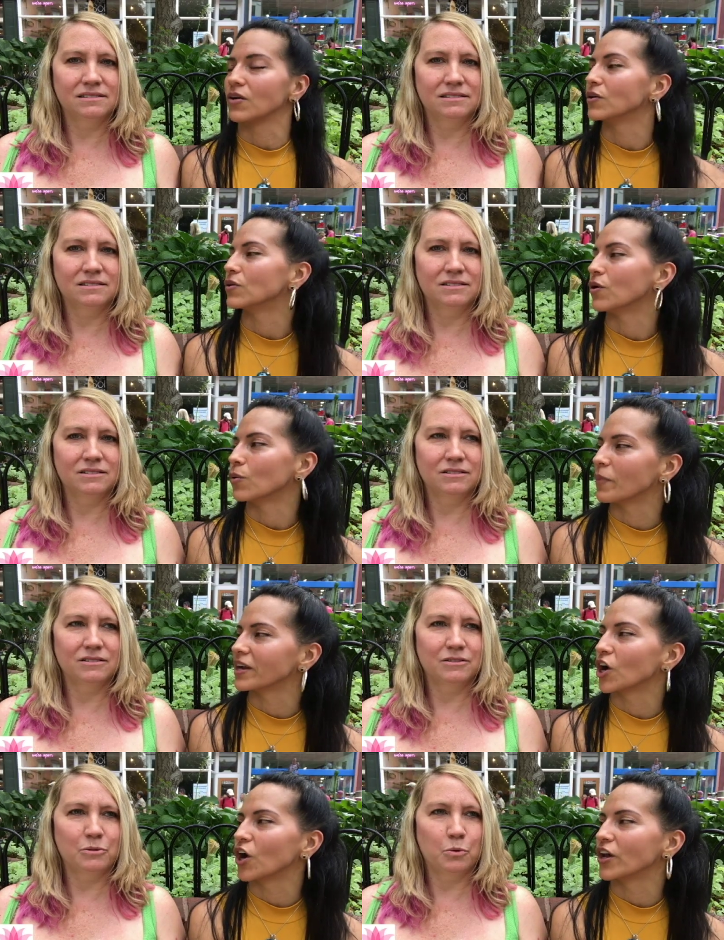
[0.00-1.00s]
Speaker 1: out. Oh
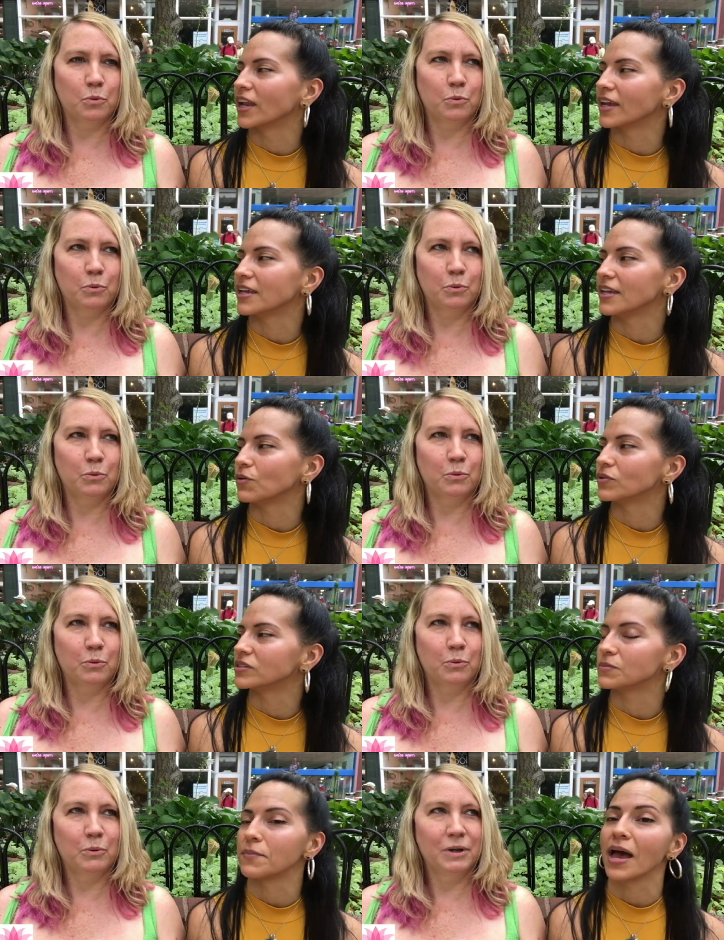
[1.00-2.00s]
my God! Like he
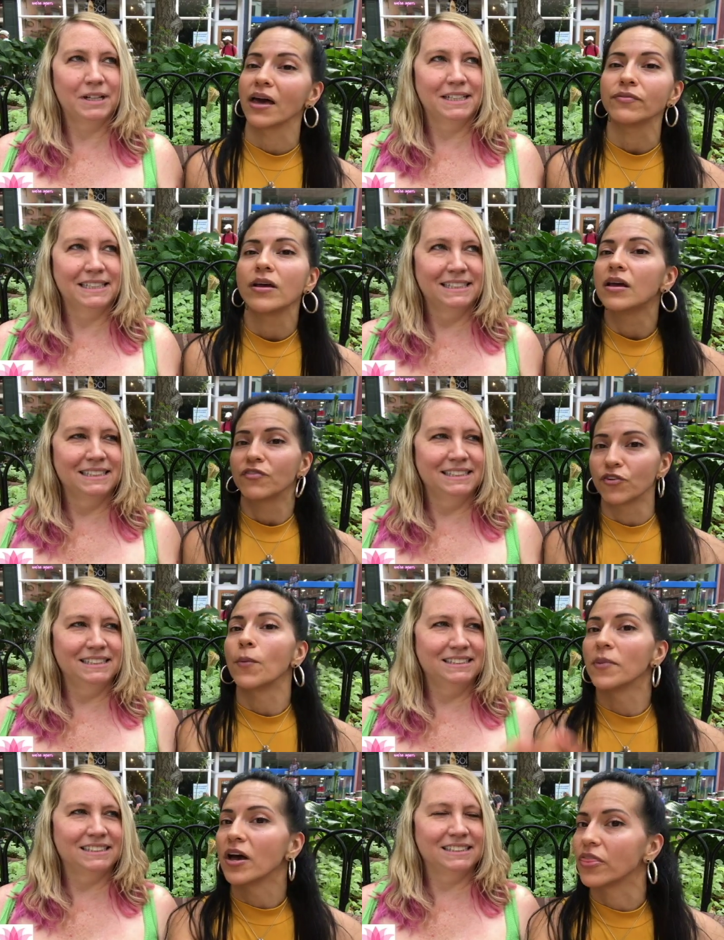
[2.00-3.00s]
was mad for a
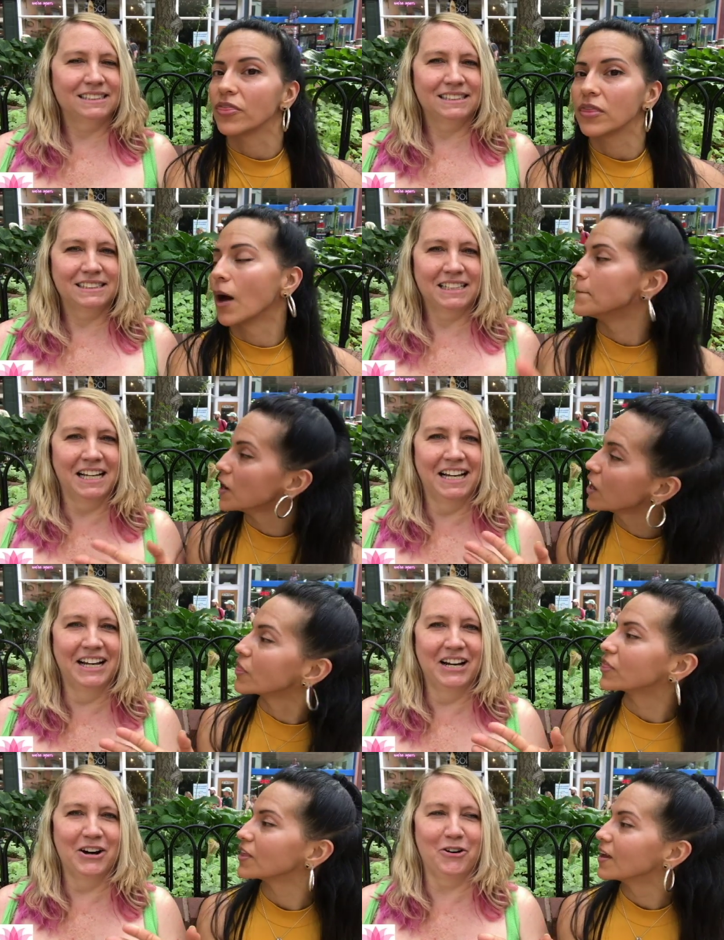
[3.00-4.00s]
month a
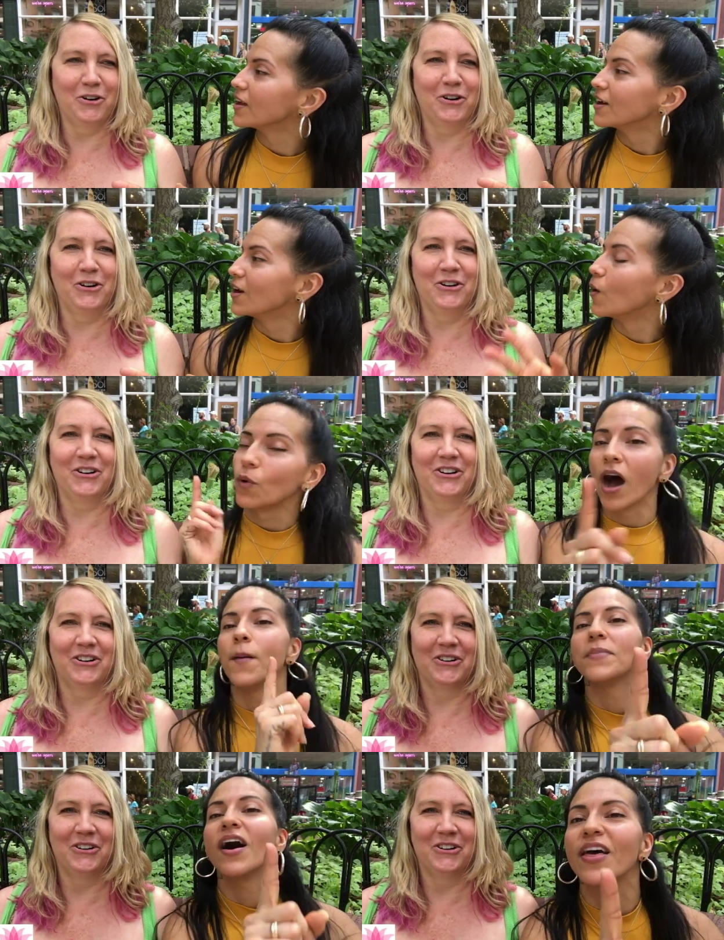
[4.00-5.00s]
month a
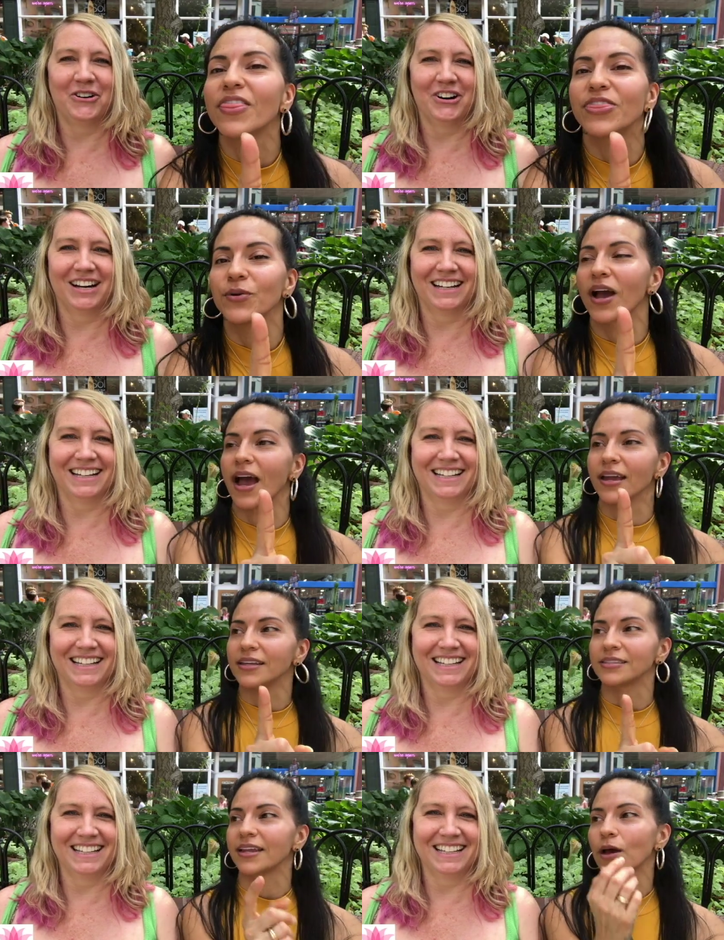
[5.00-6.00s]
month you
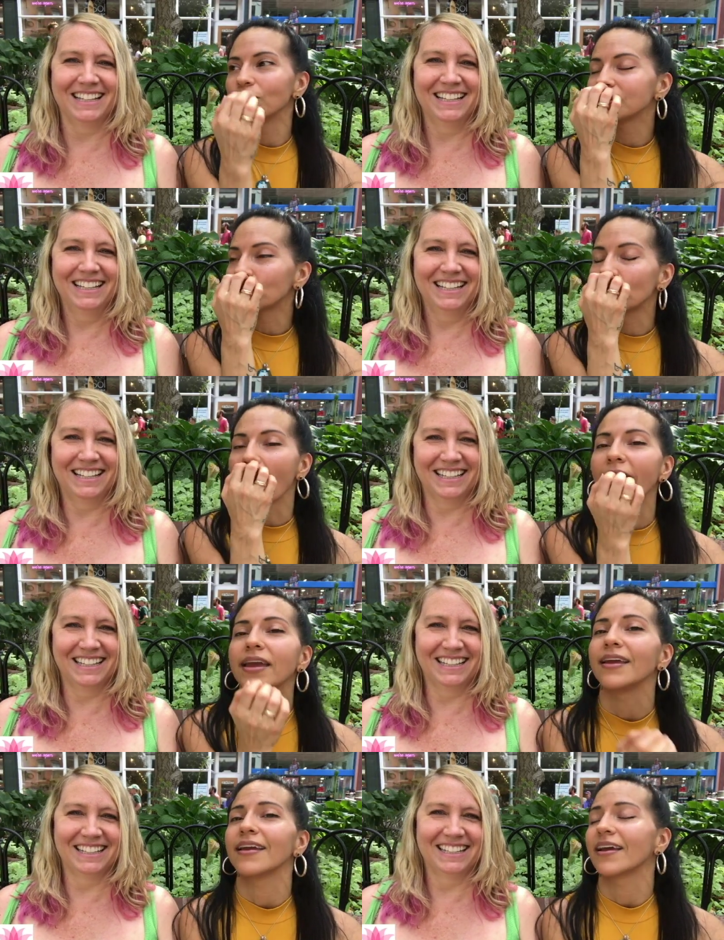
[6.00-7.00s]
guys and i was
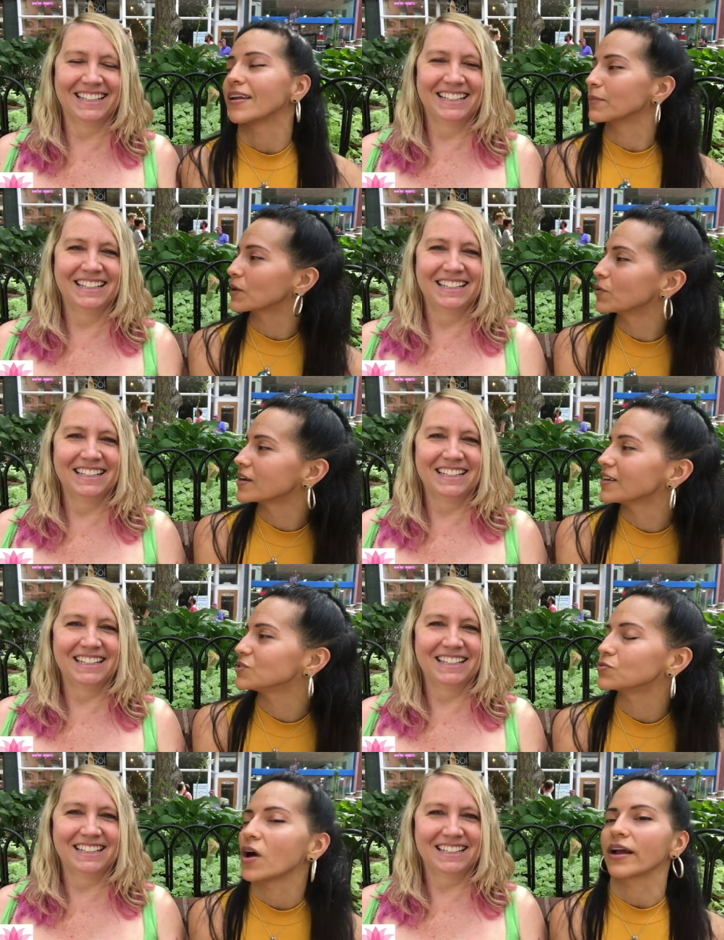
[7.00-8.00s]
crying and i'm like what did i
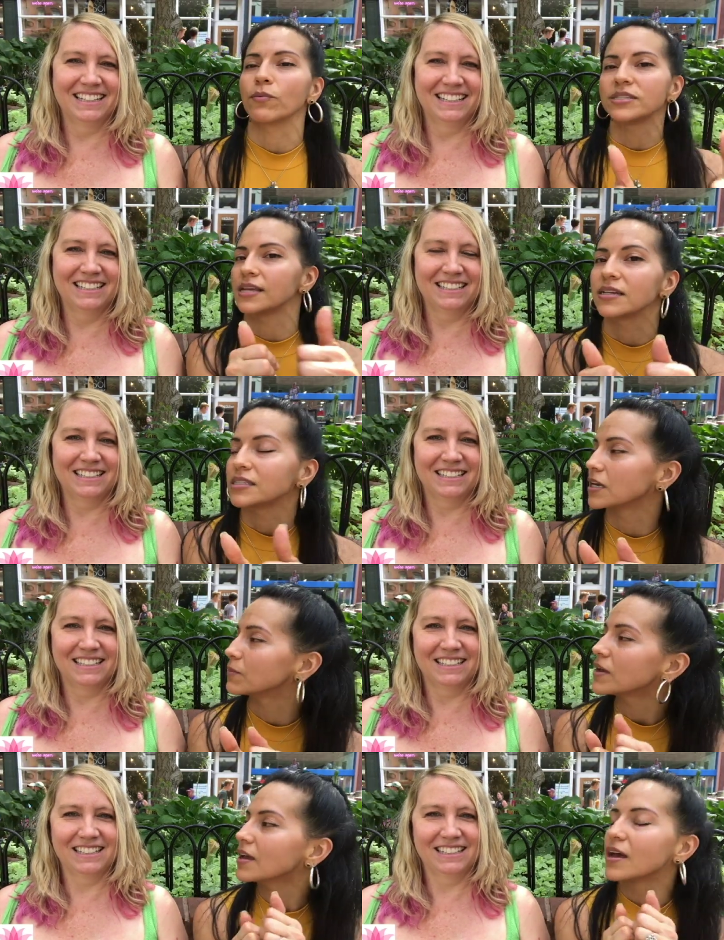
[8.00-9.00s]
do wrong i would text
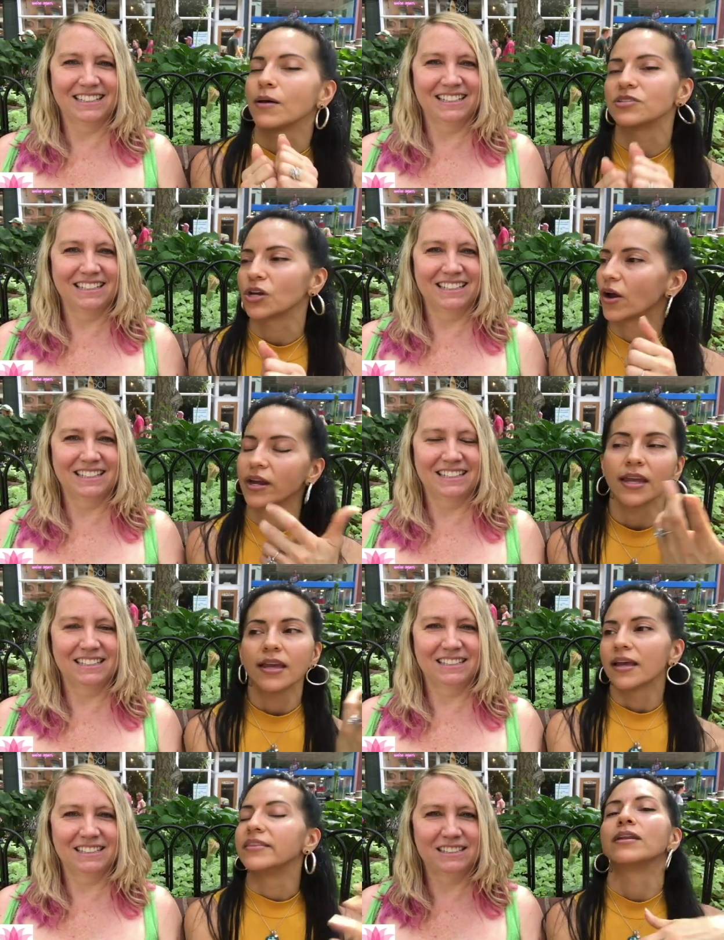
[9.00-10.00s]
him i'm sorry
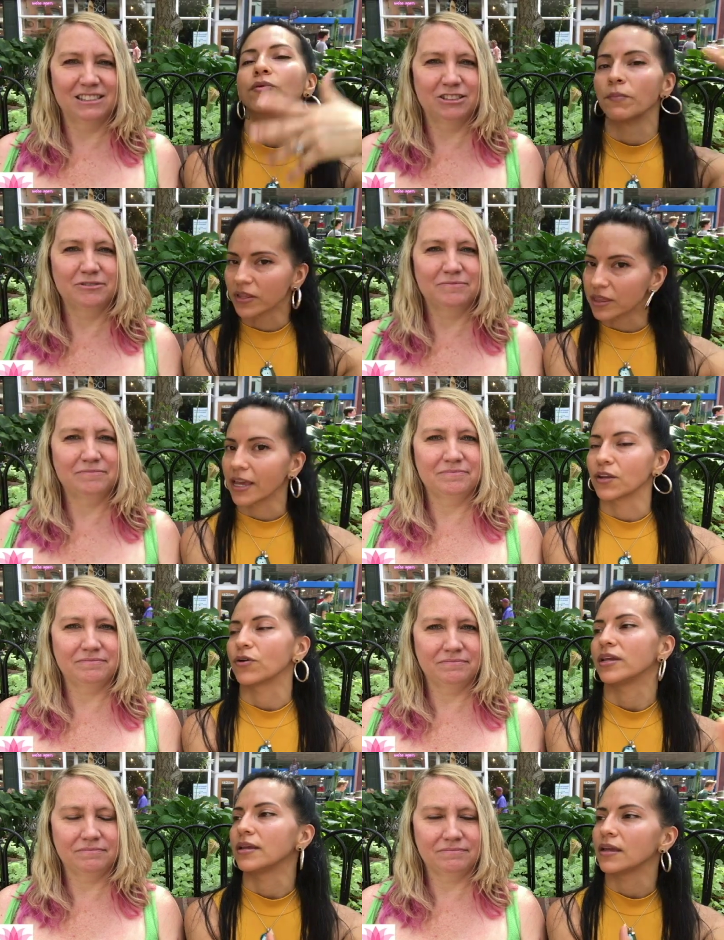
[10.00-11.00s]
then a month later
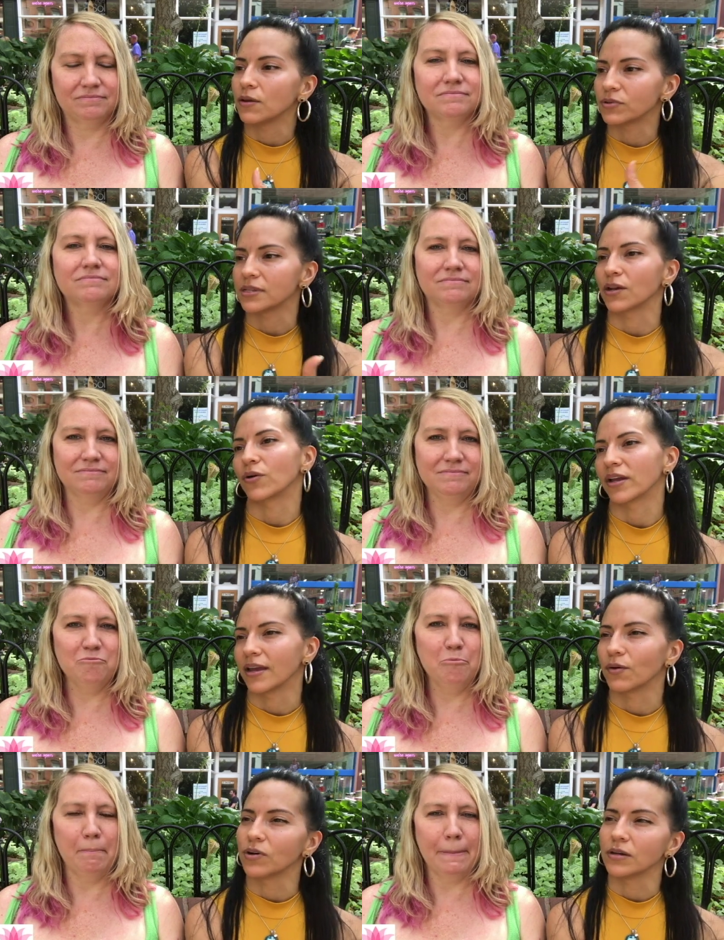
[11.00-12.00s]
he he was like
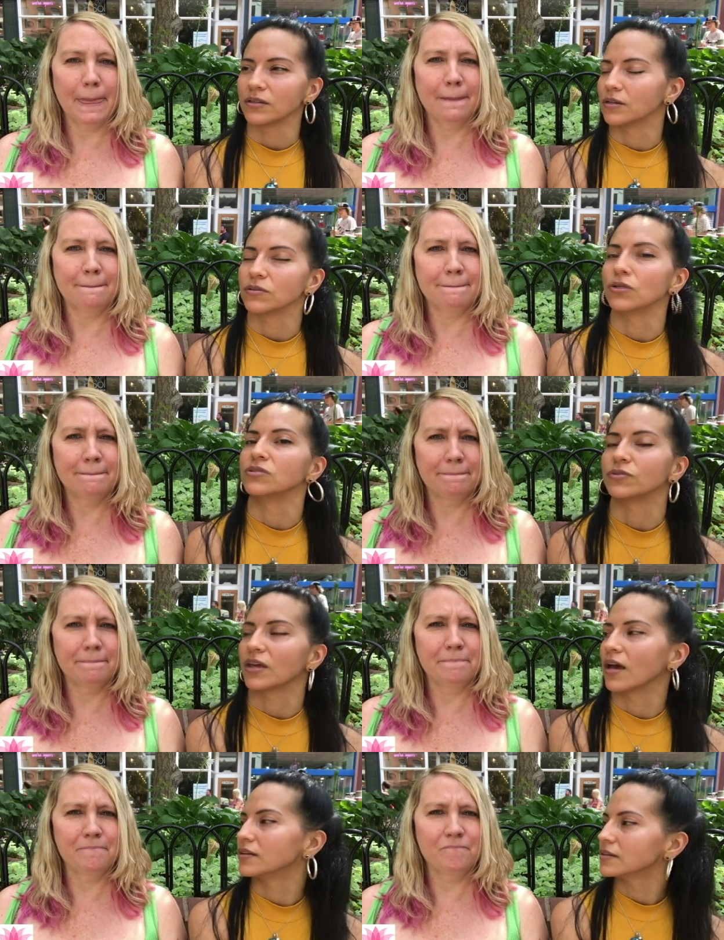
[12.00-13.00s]
okay well you know don't do
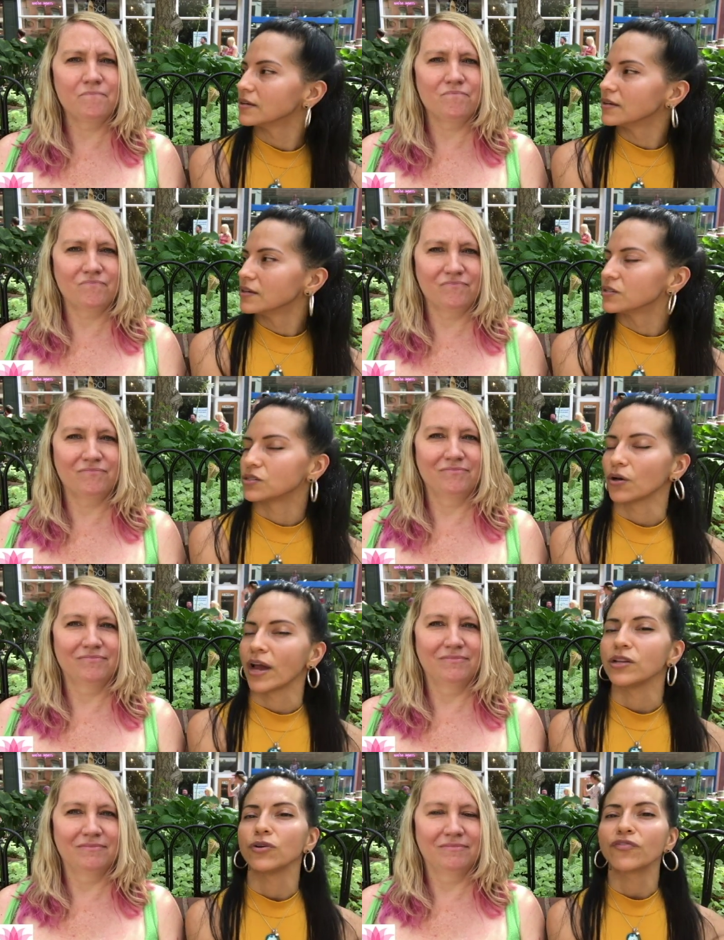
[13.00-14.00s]
that so
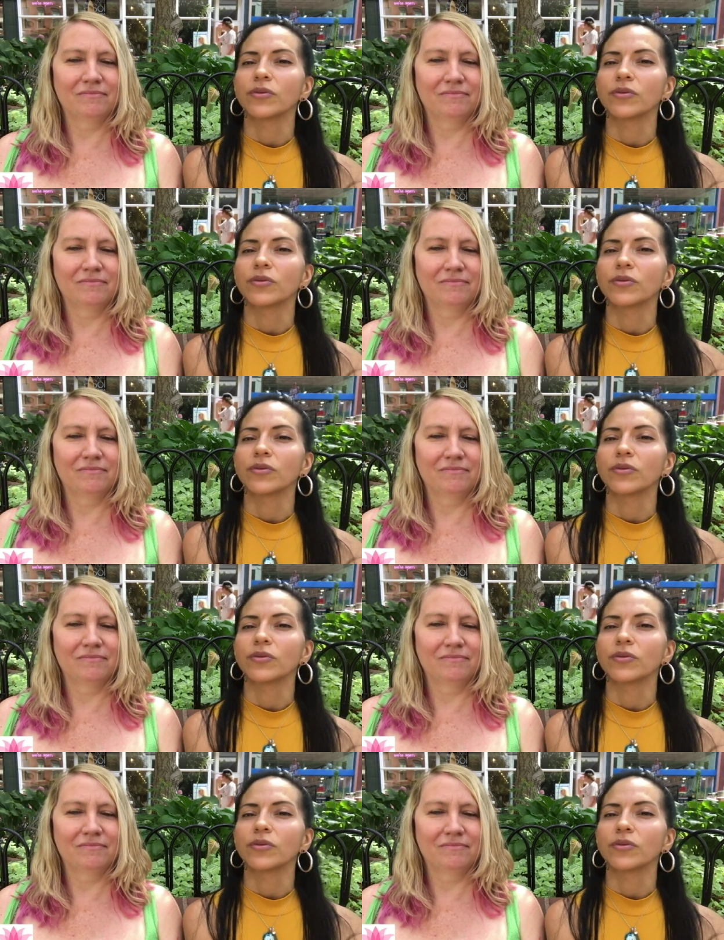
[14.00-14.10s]
i knew